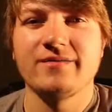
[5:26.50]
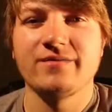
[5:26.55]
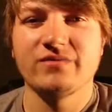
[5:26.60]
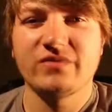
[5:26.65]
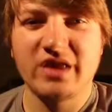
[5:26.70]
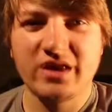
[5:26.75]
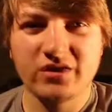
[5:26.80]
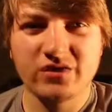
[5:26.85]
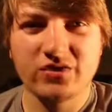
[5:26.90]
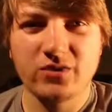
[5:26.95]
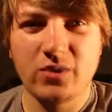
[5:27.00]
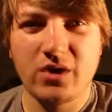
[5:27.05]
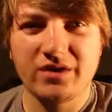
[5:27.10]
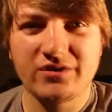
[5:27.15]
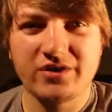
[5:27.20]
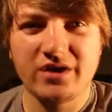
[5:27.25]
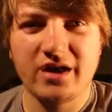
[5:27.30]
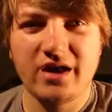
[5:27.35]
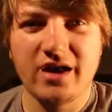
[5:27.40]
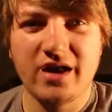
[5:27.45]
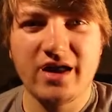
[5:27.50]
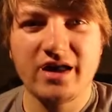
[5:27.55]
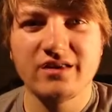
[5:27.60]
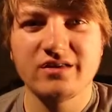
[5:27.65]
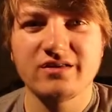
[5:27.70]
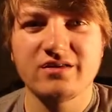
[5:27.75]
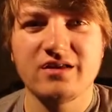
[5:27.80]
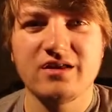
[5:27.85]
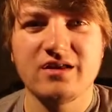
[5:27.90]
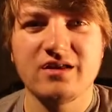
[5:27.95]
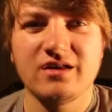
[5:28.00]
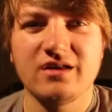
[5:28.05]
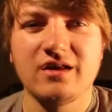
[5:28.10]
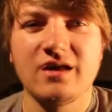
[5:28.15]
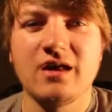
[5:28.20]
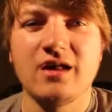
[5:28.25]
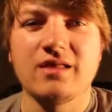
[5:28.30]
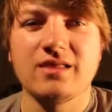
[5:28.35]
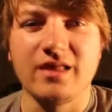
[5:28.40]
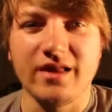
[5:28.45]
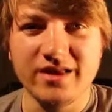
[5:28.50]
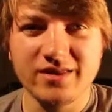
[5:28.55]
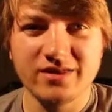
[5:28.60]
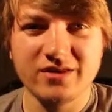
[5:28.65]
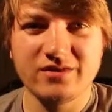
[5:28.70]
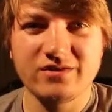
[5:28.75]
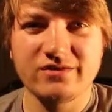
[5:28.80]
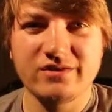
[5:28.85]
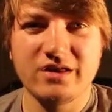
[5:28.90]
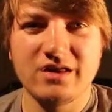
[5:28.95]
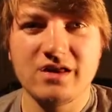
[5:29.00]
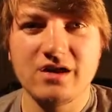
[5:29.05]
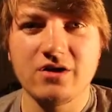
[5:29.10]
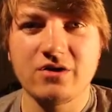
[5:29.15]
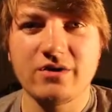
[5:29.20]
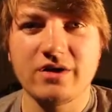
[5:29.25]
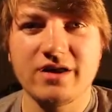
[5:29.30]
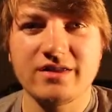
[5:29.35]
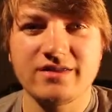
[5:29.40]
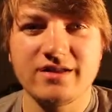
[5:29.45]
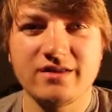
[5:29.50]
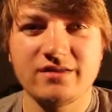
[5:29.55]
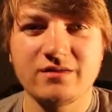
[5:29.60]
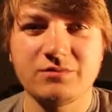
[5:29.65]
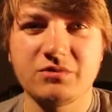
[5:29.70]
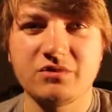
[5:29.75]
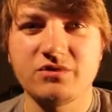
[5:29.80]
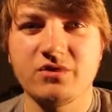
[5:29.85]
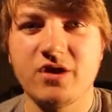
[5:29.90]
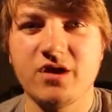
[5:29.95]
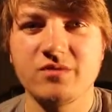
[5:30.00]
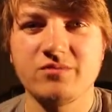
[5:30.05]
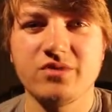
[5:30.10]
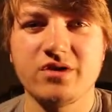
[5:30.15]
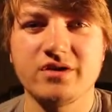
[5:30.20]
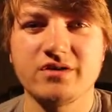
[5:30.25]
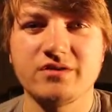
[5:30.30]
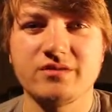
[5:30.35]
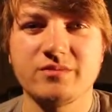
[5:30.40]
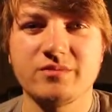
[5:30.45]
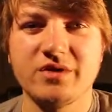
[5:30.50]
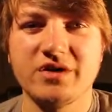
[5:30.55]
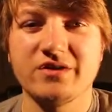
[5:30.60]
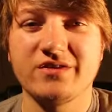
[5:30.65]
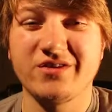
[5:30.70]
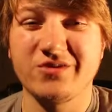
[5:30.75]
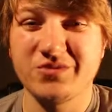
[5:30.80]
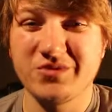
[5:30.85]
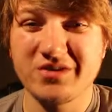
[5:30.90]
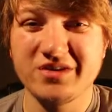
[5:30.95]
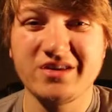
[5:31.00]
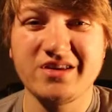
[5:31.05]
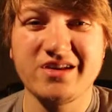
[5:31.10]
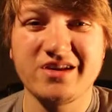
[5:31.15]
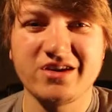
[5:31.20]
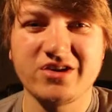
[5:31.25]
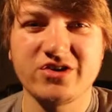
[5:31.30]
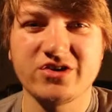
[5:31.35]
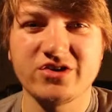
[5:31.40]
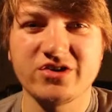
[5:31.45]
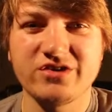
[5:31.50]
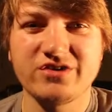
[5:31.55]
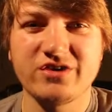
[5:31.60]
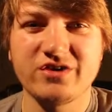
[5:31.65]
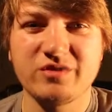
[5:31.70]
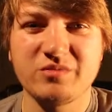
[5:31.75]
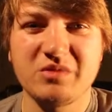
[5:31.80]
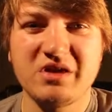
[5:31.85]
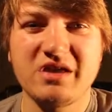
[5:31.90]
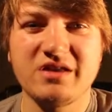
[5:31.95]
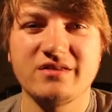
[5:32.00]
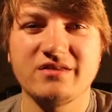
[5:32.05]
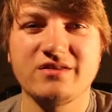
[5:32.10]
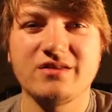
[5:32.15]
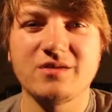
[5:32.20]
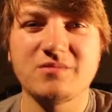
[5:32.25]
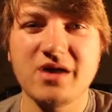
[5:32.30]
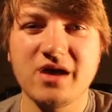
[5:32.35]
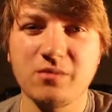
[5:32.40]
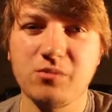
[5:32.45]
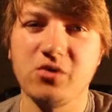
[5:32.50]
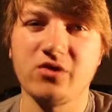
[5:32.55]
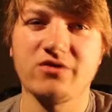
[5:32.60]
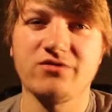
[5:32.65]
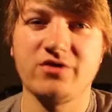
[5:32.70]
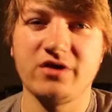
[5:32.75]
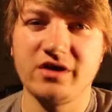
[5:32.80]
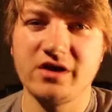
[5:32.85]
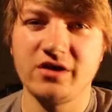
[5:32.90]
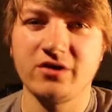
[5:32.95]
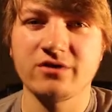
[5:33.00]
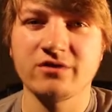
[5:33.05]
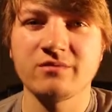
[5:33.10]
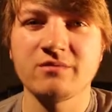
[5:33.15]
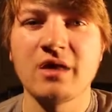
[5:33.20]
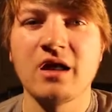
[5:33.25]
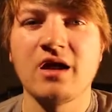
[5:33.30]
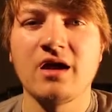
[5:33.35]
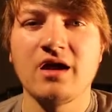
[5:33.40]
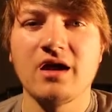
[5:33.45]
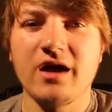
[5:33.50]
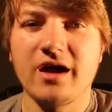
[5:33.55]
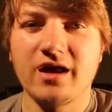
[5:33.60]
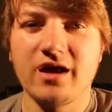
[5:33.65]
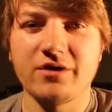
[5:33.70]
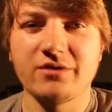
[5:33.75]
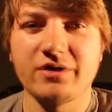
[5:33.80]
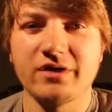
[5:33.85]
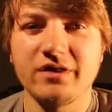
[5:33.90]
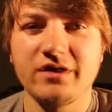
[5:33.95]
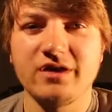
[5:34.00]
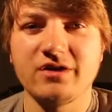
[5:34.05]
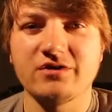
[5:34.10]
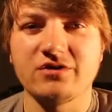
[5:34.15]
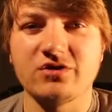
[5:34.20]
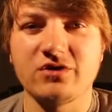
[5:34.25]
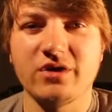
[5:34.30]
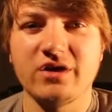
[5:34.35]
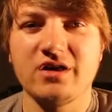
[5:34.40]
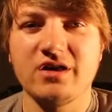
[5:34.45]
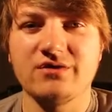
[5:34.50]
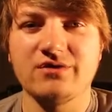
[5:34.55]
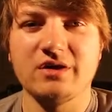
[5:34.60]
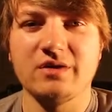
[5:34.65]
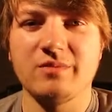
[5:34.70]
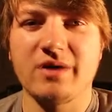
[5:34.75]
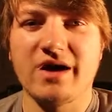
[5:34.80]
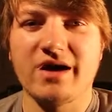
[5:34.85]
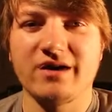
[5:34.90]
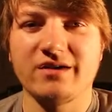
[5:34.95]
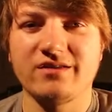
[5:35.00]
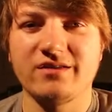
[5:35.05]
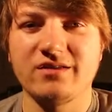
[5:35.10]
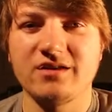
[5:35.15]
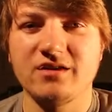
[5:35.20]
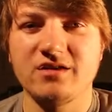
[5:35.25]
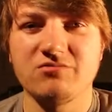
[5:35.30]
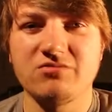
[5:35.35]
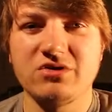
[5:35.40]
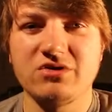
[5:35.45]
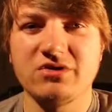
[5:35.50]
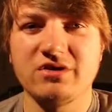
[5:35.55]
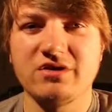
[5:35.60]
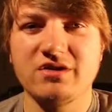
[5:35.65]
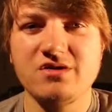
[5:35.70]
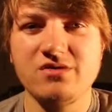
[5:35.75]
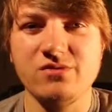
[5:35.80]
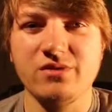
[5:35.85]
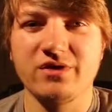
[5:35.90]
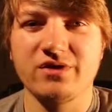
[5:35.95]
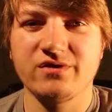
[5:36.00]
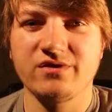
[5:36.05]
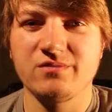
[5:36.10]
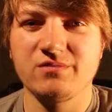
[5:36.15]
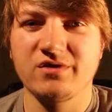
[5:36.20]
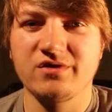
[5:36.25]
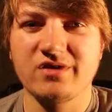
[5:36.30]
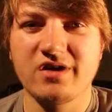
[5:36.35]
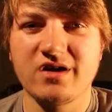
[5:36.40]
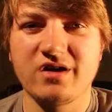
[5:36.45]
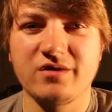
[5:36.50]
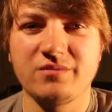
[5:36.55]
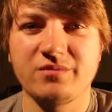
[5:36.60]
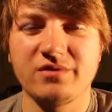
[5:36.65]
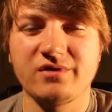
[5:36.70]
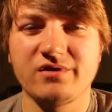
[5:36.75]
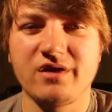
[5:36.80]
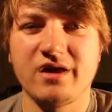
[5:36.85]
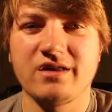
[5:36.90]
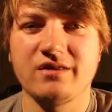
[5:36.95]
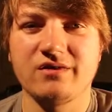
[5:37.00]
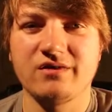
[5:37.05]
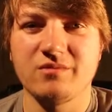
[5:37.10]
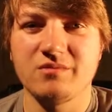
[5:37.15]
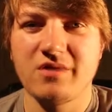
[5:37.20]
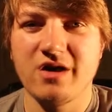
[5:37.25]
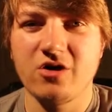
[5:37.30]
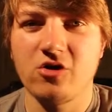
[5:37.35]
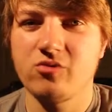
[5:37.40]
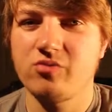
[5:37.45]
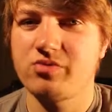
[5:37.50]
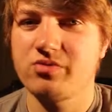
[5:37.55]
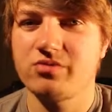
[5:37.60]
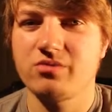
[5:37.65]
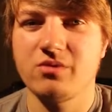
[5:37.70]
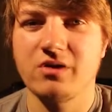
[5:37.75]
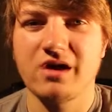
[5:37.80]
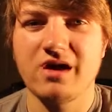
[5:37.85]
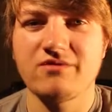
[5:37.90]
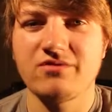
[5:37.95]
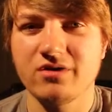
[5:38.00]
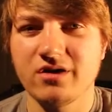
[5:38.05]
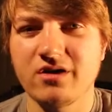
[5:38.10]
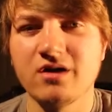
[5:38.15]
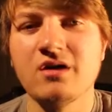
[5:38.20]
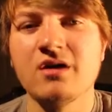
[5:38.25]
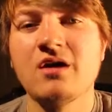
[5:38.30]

Thanks for watching, guys. Like this video, hit that subscribe button because it really encourages me to make more videos. And I really enjoy giving back to the community with some setups and some help, whatever.